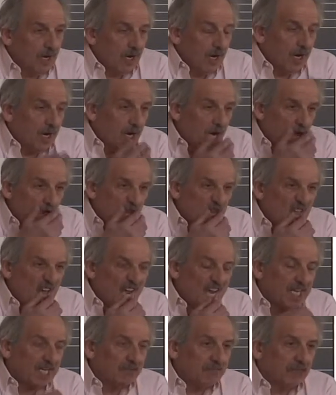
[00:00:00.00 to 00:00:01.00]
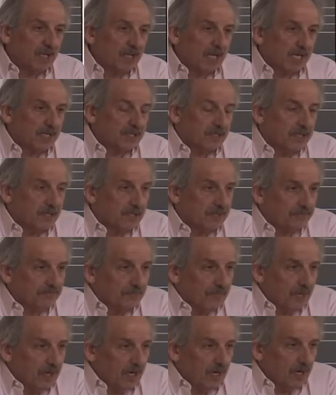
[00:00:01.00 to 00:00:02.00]
uh, Lane molested
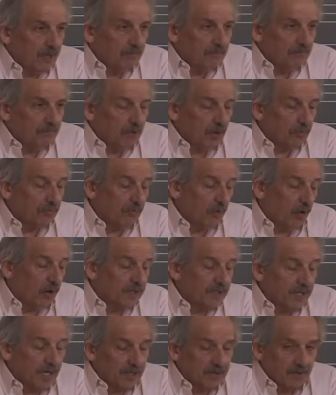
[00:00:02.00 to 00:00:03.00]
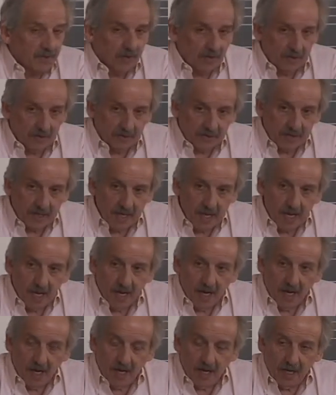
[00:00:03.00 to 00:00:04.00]
uh, both boys and girls.
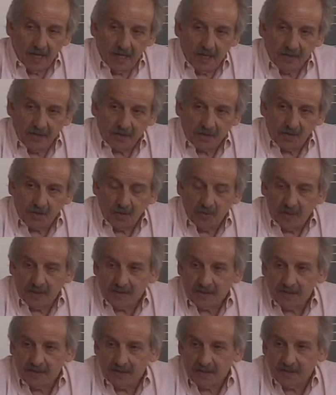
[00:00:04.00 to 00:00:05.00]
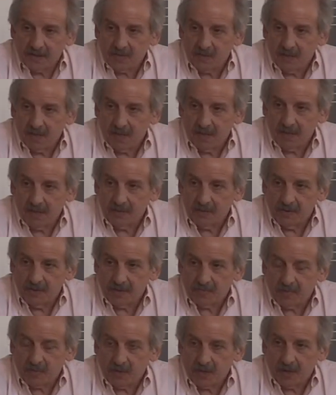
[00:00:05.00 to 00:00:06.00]
Uh, in the two instances where he
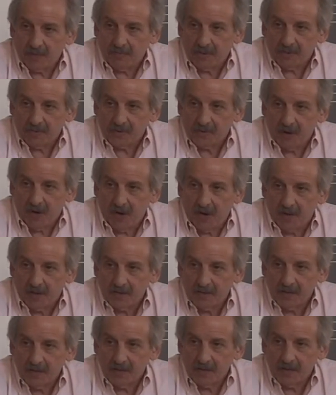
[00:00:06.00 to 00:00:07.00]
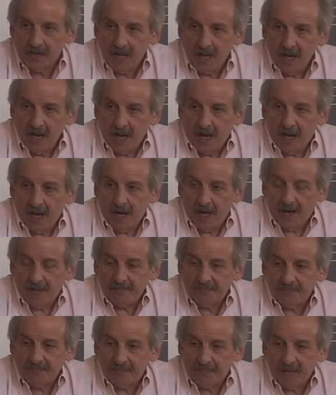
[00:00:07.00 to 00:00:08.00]
was brought up on charges,
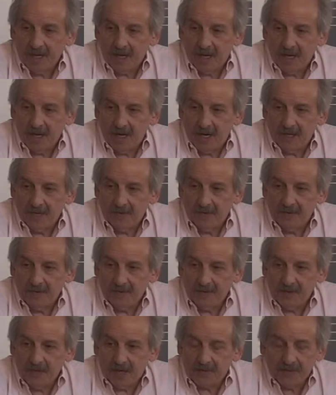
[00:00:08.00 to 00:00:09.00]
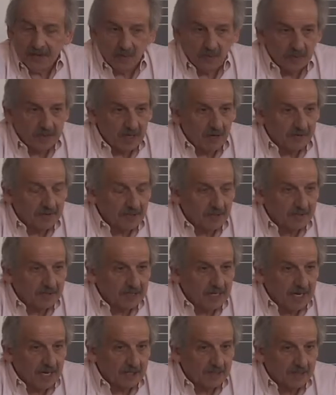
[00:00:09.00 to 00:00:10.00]
um, uh, nothing was ever
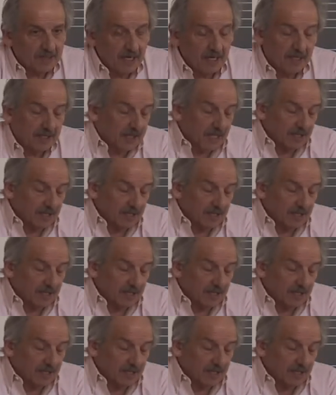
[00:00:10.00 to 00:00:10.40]
substantiated. It